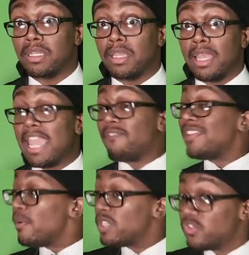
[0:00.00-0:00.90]
If it
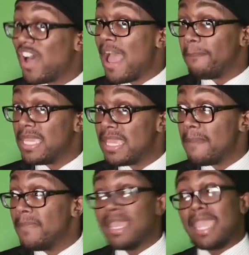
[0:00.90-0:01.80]
was five p m
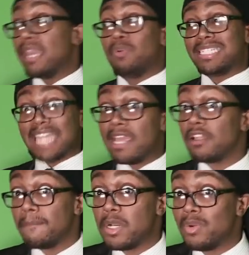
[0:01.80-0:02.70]
and it was Sailor
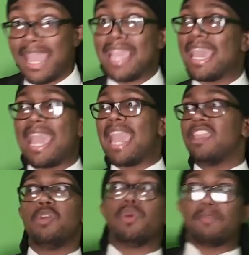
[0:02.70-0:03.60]
Moon, A K A you
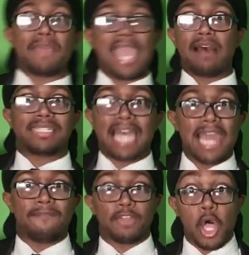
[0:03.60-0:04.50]
want to be outside and
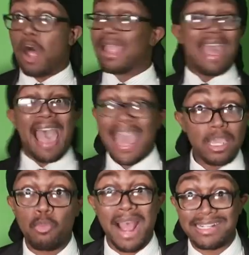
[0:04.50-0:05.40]
vlog, I didn't
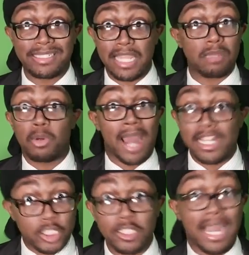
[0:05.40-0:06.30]
watch Sailor Moon. I
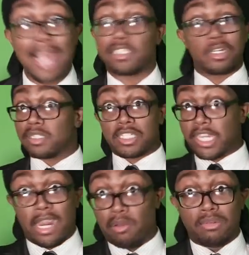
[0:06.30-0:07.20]
turned, I turned the channel.